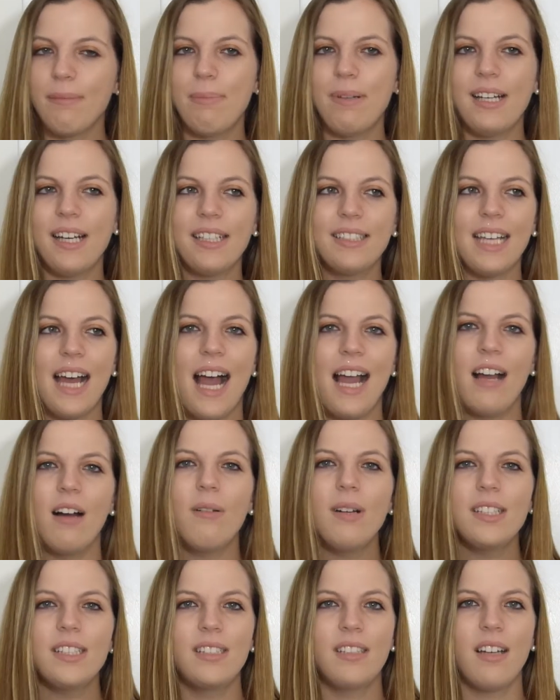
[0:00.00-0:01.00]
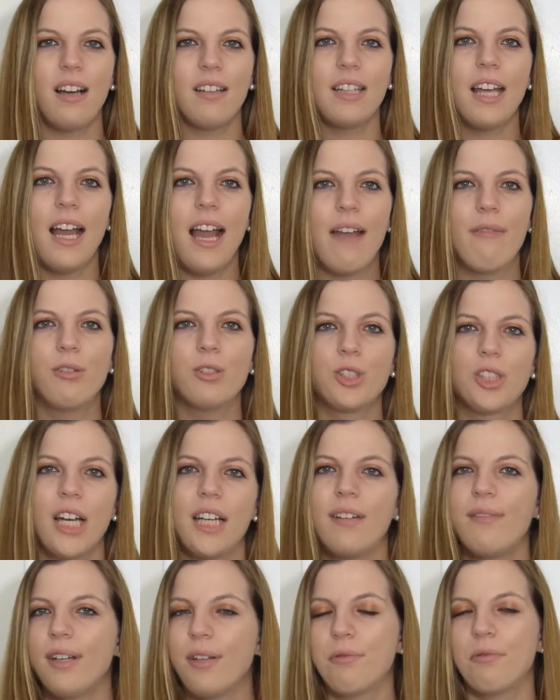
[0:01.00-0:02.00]
because I always thought that everyone was
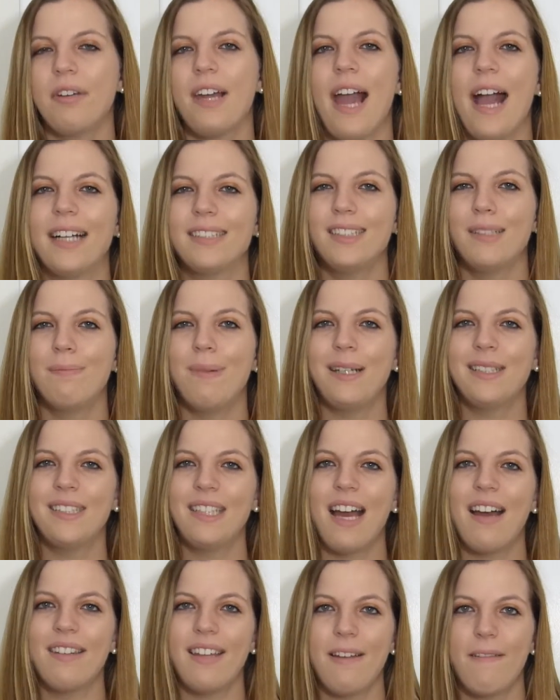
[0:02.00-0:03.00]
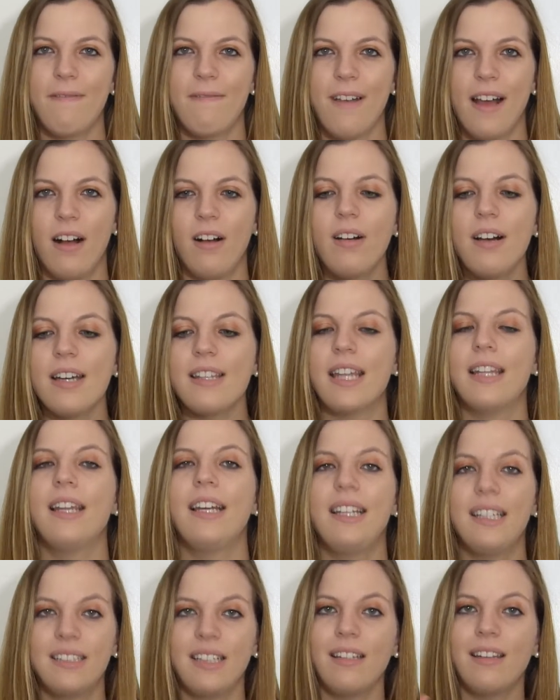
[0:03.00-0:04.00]
kind of like reacted based on how they felt and then
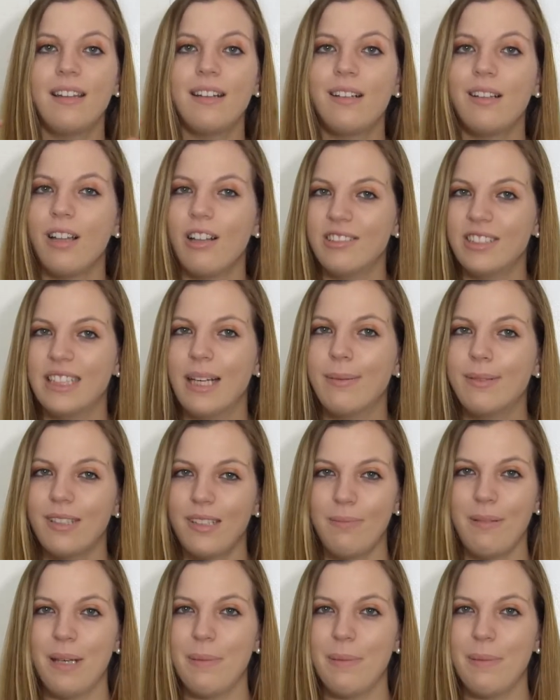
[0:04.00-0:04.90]
like it did the close-ups of